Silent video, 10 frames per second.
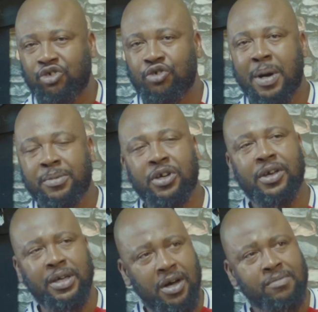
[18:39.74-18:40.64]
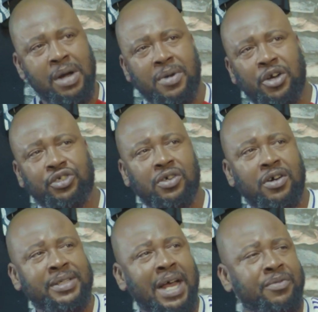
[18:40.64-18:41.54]
you got Mamash, you got
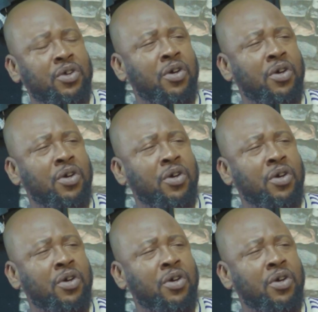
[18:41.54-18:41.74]
Savino